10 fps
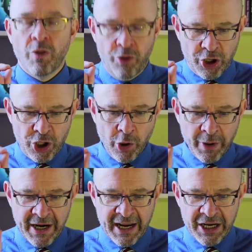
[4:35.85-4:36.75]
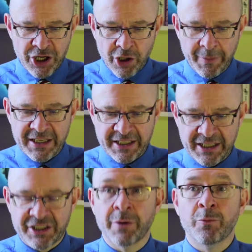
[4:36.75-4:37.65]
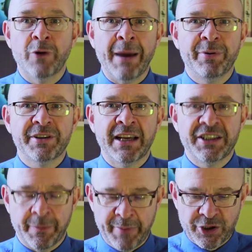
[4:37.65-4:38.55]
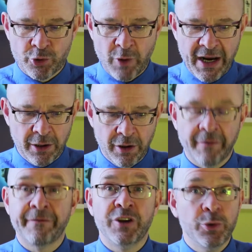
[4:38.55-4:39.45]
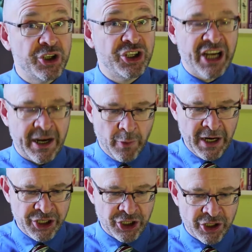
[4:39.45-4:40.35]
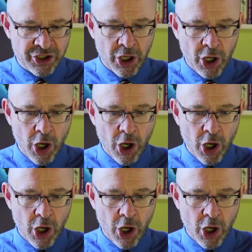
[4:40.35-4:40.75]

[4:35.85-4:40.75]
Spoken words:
the current economic system represents a betrayal of future generations